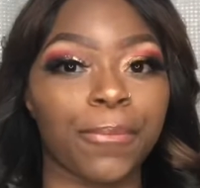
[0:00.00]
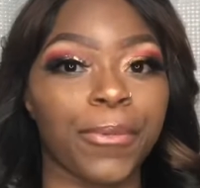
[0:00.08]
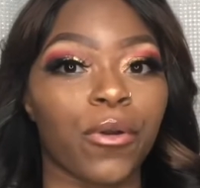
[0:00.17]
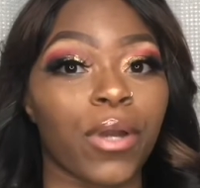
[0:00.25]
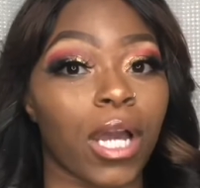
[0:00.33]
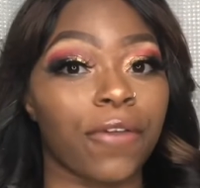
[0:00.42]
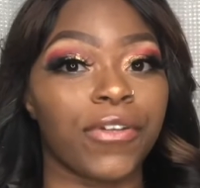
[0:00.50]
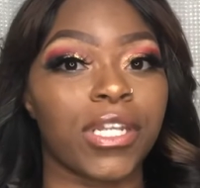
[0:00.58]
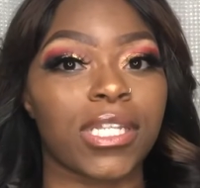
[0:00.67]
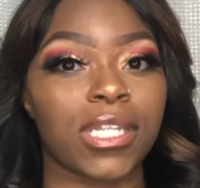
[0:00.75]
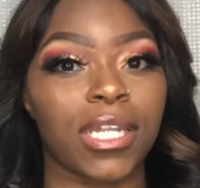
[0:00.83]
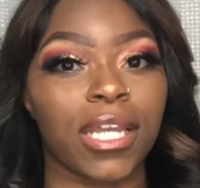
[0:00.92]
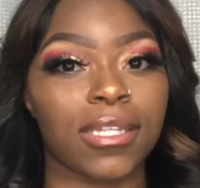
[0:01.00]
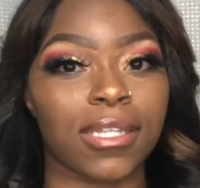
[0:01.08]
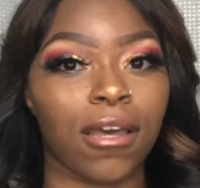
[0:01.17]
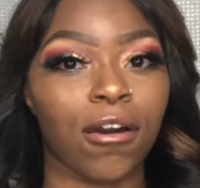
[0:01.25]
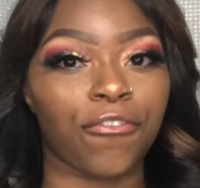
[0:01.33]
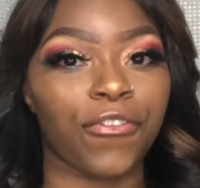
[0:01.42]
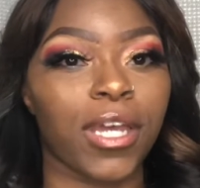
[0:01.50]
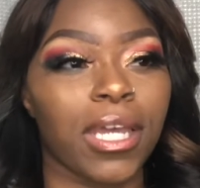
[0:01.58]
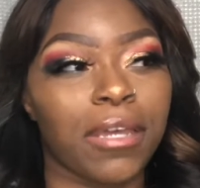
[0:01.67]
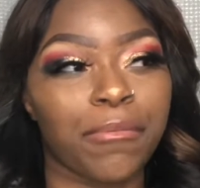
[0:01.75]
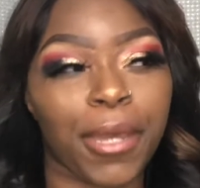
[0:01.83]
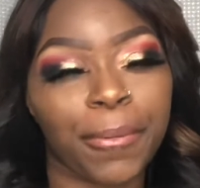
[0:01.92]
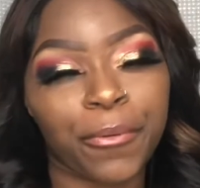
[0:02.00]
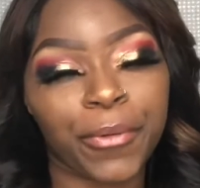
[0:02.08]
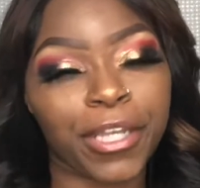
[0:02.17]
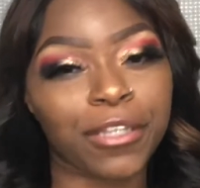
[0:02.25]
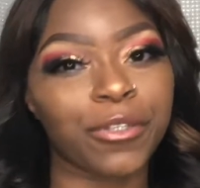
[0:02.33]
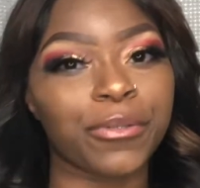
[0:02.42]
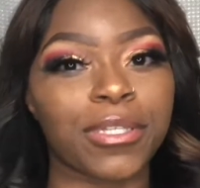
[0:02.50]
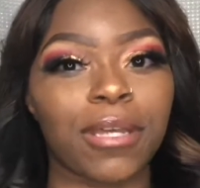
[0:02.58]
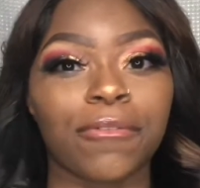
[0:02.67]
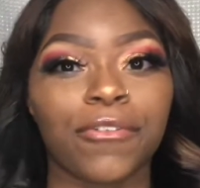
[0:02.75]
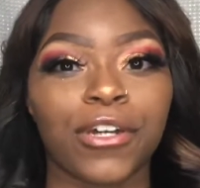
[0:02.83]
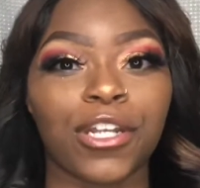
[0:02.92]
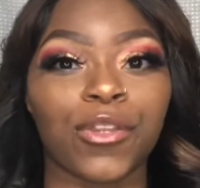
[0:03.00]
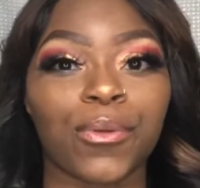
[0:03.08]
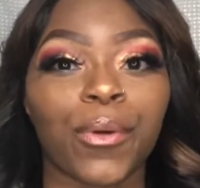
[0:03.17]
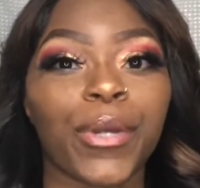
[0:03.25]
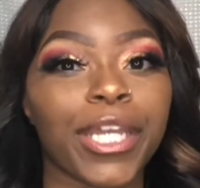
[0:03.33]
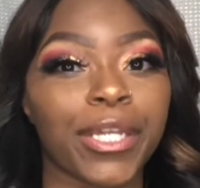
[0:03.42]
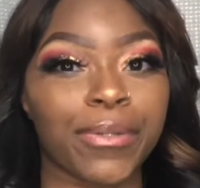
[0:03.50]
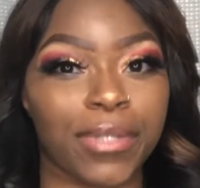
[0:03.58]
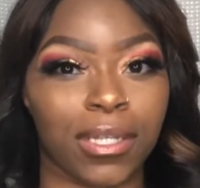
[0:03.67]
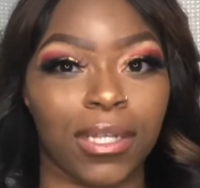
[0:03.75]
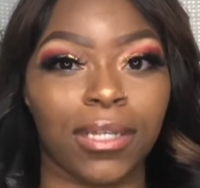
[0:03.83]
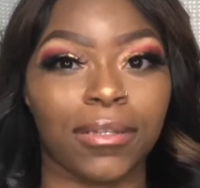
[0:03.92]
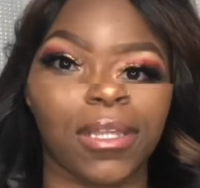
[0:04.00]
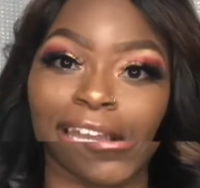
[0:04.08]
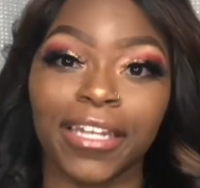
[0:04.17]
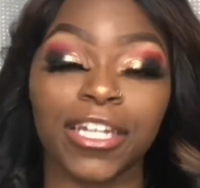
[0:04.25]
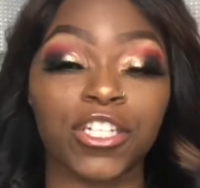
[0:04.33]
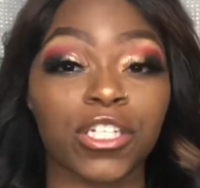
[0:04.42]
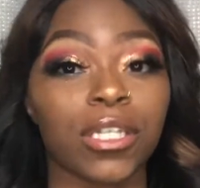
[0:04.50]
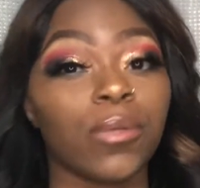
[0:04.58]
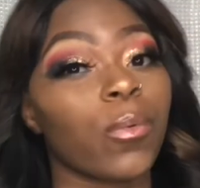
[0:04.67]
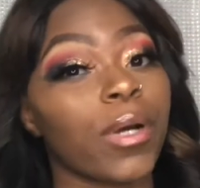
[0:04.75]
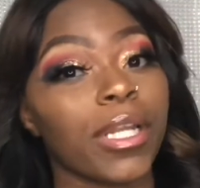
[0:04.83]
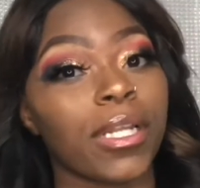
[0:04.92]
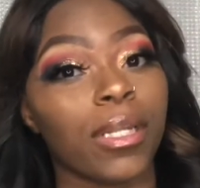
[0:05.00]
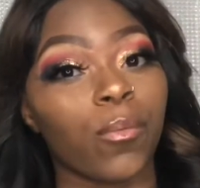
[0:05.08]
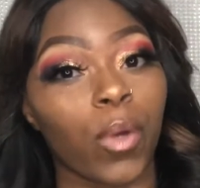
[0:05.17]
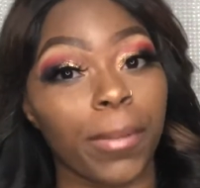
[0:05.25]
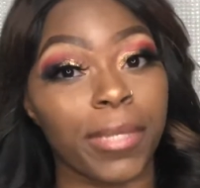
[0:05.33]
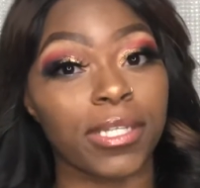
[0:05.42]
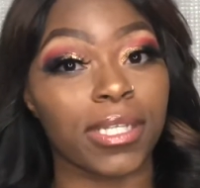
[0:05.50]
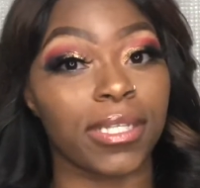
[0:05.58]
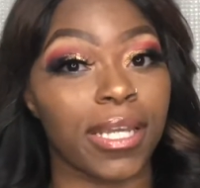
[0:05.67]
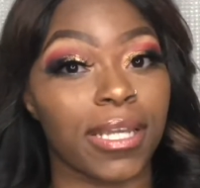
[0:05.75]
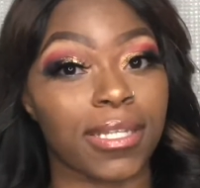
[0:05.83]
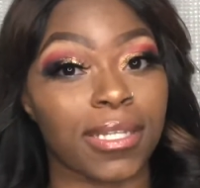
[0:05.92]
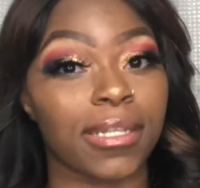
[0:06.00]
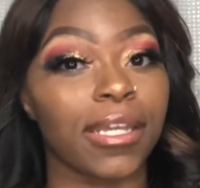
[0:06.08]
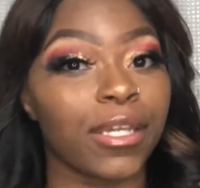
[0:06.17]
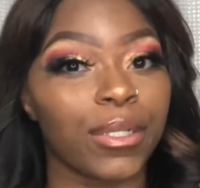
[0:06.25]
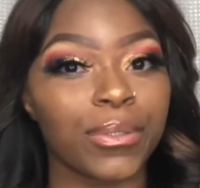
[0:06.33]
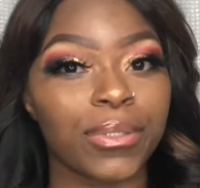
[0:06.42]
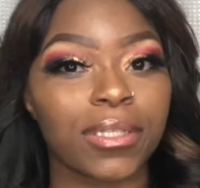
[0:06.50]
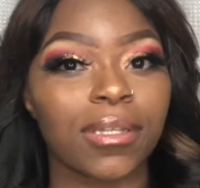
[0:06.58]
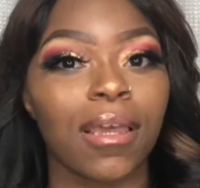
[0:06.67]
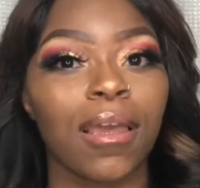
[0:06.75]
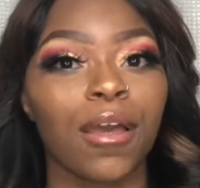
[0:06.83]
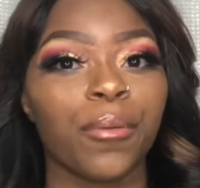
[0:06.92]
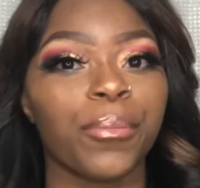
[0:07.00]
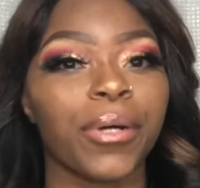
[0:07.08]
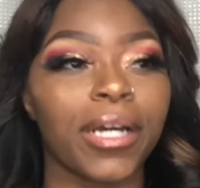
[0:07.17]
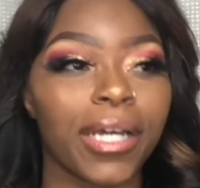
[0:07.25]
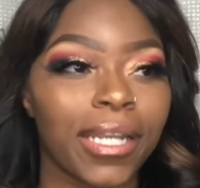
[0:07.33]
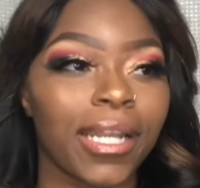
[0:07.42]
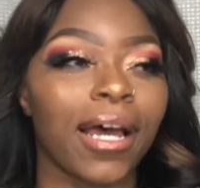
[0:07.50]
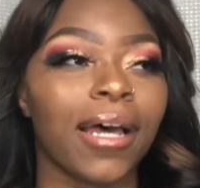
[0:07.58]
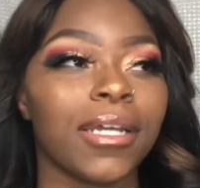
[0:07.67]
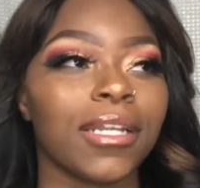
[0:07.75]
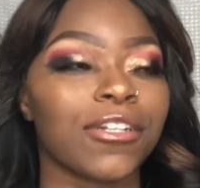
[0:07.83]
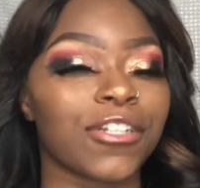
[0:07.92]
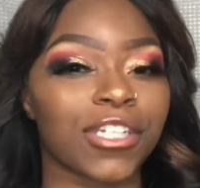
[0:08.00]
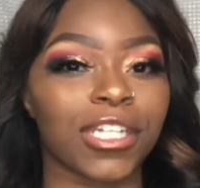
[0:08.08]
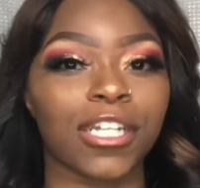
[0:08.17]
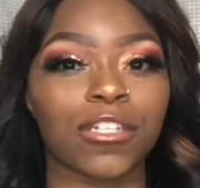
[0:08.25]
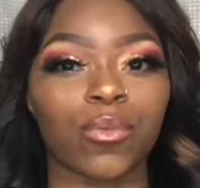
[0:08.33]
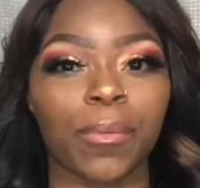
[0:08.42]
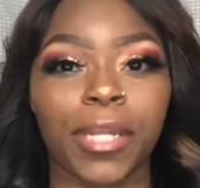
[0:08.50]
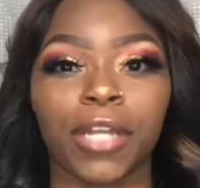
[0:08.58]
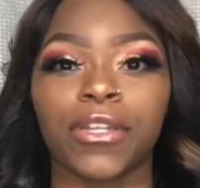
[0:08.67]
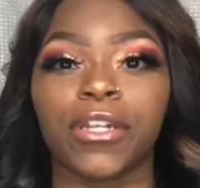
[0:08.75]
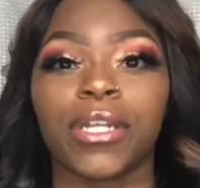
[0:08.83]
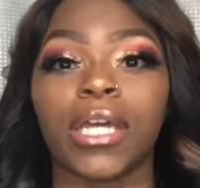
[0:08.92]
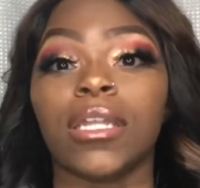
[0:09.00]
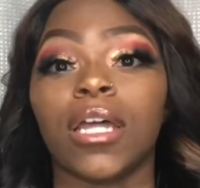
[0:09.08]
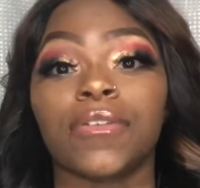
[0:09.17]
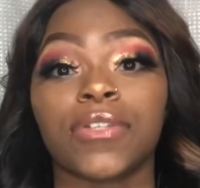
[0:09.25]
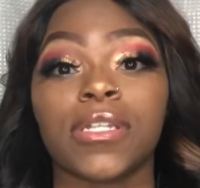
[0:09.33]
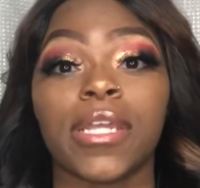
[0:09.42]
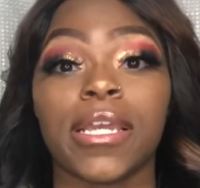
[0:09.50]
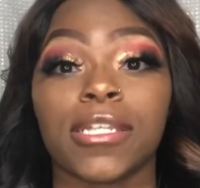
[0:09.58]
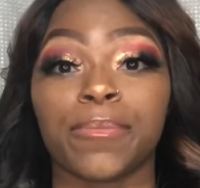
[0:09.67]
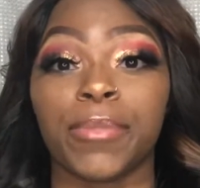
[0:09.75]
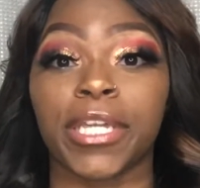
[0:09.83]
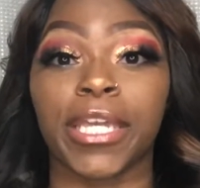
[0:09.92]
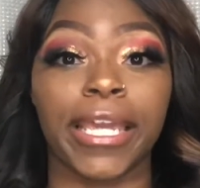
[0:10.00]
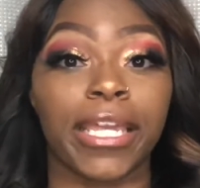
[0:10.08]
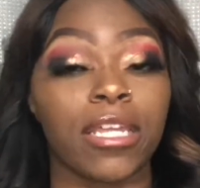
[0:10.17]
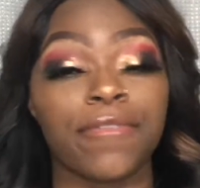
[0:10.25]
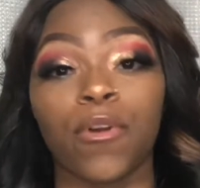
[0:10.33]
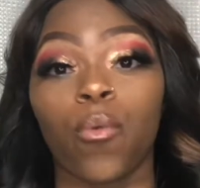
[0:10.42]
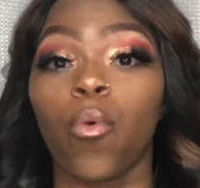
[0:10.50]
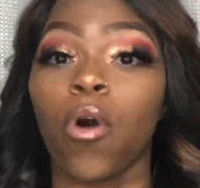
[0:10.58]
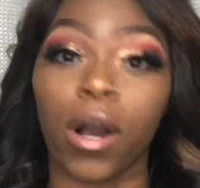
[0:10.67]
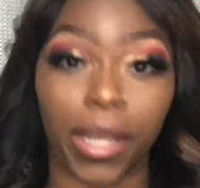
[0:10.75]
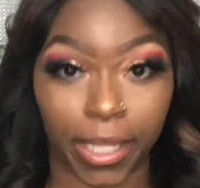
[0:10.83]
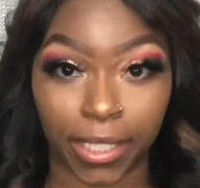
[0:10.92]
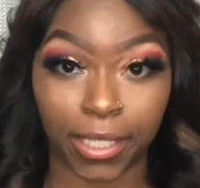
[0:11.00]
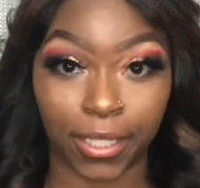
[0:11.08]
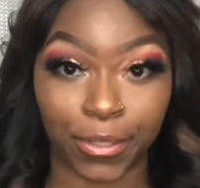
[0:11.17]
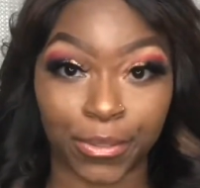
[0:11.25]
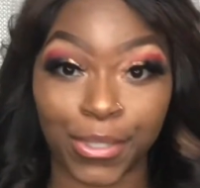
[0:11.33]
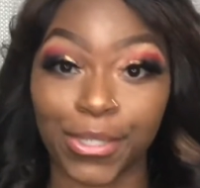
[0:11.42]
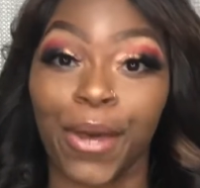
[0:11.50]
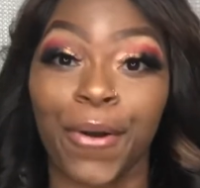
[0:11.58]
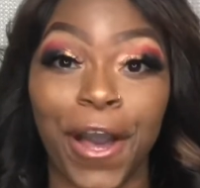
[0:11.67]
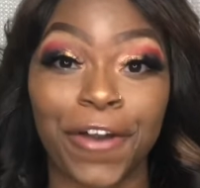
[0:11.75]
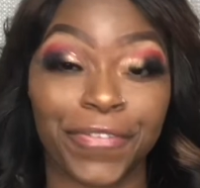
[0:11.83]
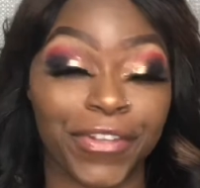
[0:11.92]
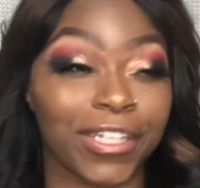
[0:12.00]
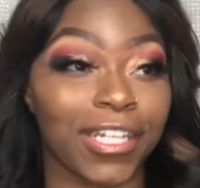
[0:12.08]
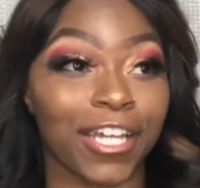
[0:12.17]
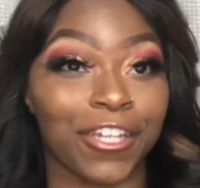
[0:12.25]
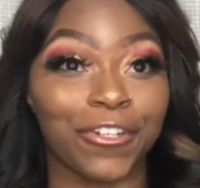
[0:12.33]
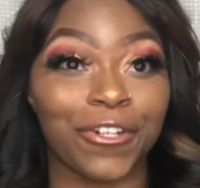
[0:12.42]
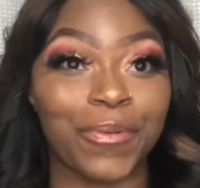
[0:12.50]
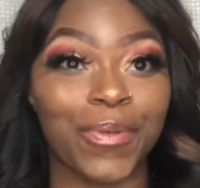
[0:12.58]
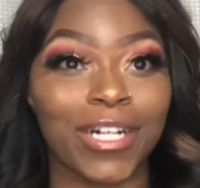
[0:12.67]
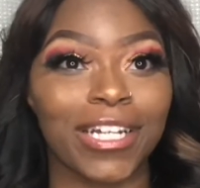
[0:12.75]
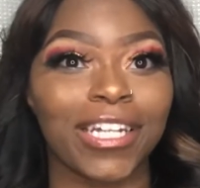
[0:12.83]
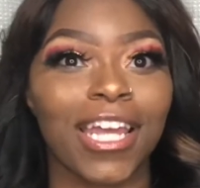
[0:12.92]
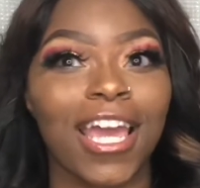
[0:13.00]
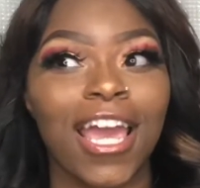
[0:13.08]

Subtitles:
to build confidence in themselves, maybe we can do something fun and throw heels in it. I initially wanted women to dance in heels, but I understand there's women out there that love to dance but can't even walk in heels. So I feel like, you know what,